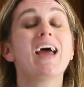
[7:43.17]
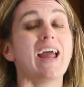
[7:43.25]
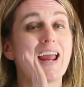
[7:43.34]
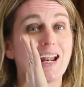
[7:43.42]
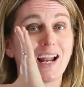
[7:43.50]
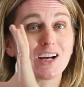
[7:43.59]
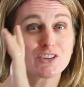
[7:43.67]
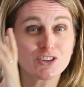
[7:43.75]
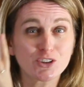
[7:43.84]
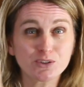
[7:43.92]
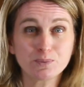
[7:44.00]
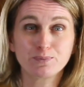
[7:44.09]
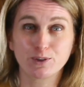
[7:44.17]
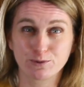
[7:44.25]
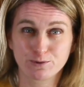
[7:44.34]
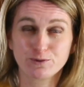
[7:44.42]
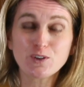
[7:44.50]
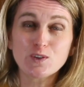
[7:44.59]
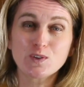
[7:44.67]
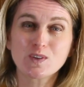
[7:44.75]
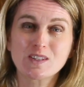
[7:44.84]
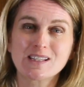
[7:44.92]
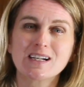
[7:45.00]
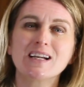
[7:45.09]
Another group of
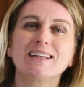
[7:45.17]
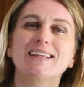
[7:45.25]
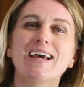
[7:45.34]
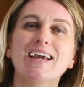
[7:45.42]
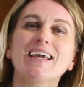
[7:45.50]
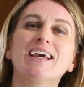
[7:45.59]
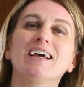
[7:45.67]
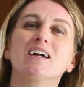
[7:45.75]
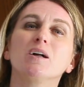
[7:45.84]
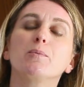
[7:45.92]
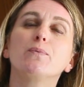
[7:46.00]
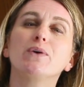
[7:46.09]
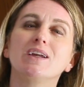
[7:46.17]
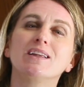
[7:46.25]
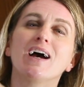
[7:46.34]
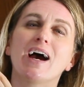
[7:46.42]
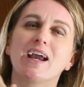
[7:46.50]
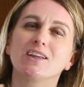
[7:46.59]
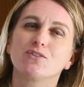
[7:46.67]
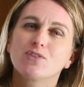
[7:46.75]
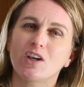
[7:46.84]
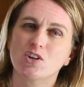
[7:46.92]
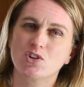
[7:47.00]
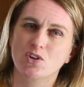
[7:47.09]
foods, they help with
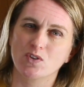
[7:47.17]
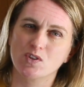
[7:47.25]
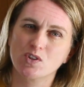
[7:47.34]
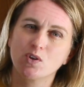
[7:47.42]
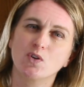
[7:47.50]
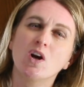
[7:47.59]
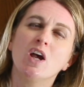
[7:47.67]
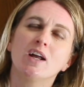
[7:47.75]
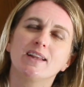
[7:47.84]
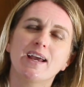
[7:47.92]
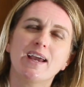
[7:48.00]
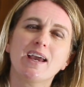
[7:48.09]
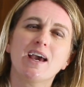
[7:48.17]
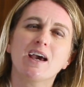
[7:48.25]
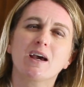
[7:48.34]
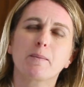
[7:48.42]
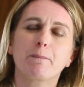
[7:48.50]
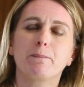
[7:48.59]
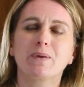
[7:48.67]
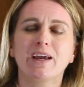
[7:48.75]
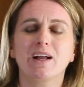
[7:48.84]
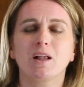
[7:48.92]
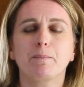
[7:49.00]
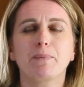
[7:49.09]
hydration, so they
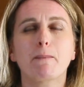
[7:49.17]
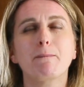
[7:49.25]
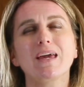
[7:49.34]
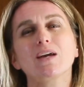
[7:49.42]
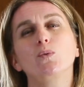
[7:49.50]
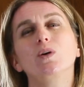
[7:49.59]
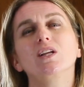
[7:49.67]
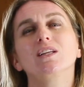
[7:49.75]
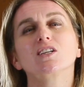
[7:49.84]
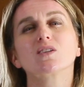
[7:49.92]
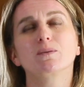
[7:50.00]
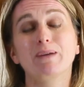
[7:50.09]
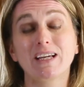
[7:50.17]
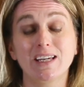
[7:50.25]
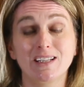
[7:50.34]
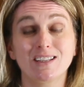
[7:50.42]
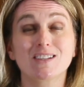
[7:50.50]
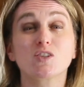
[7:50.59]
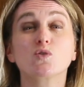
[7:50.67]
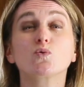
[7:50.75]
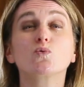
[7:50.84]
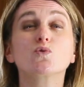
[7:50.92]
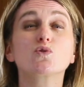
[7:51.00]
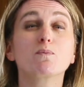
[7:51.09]
help making the
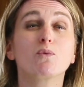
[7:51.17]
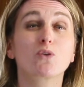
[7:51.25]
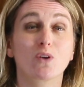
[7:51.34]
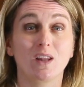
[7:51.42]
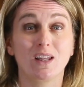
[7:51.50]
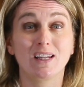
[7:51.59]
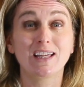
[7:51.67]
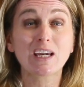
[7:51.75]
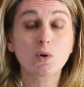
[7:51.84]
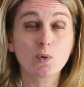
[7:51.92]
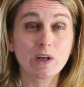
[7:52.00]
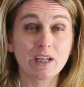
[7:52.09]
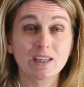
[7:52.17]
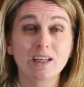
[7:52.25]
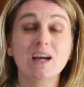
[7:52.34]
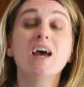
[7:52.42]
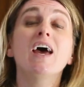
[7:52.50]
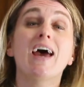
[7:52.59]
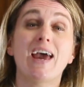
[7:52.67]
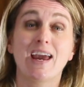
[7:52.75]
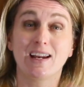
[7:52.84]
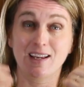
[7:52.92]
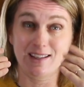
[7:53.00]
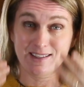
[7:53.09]
stools more liquid
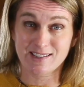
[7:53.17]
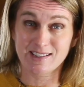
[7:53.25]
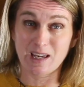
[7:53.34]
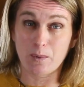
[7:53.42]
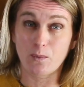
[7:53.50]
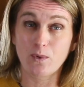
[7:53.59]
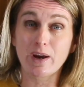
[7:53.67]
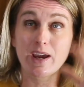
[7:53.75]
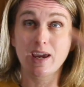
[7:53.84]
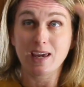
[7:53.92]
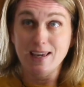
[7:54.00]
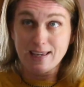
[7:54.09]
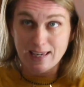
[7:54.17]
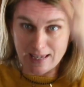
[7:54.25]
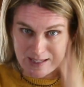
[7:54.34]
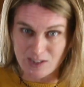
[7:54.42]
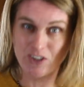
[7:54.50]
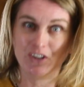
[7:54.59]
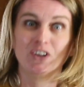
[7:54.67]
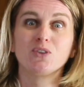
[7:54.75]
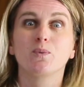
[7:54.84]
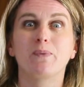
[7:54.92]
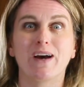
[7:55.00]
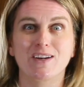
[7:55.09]
and in the same way easier
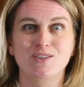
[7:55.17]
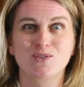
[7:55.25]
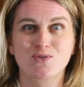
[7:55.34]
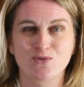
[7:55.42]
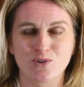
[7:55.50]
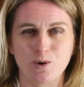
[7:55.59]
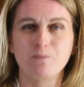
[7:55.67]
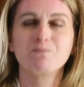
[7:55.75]
to pass through.